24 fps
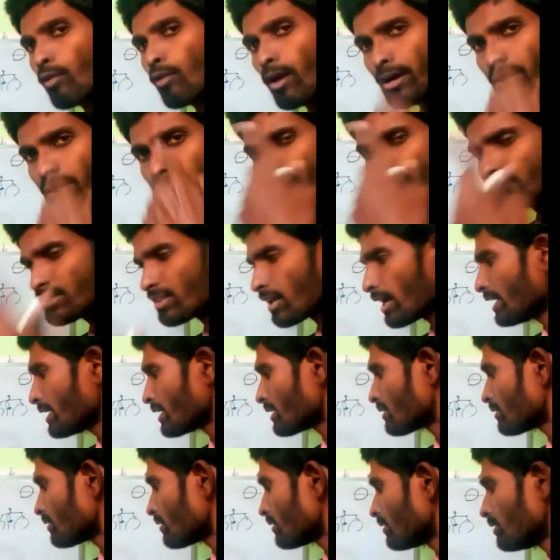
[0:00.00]
one
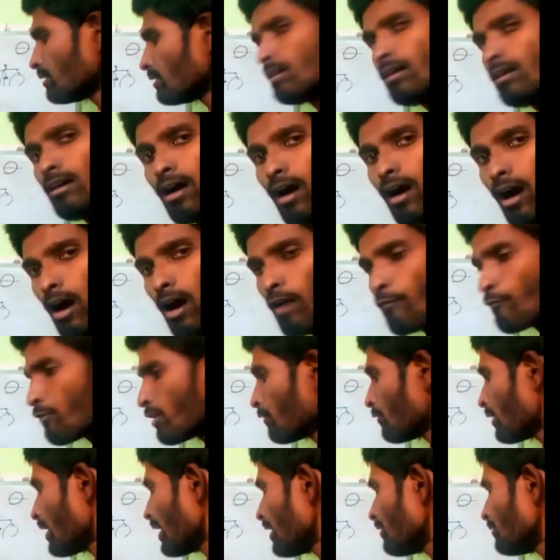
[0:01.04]
cycle of
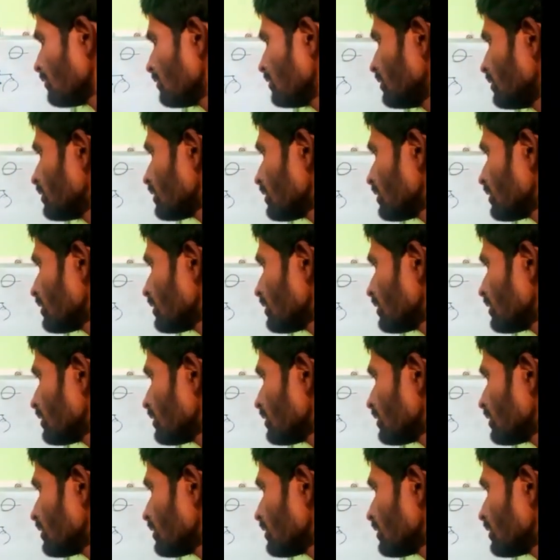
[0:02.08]
a wave